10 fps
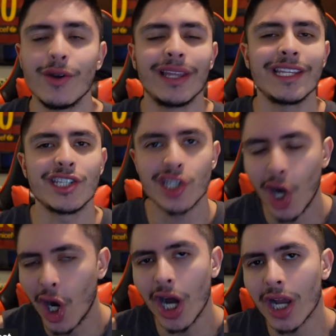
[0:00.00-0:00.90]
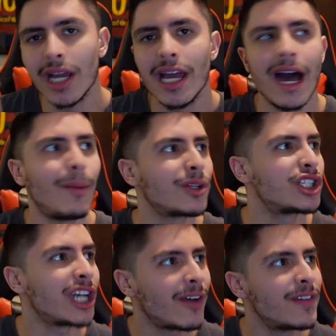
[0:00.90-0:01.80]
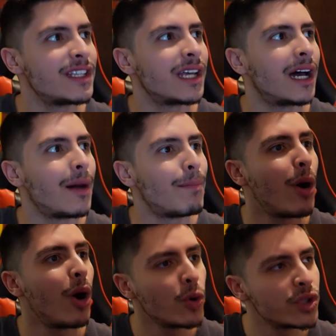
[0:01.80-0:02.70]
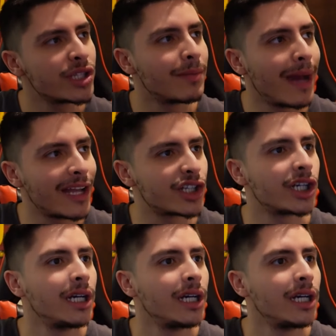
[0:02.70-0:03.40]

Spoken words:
and let's talk about Xavi's post-match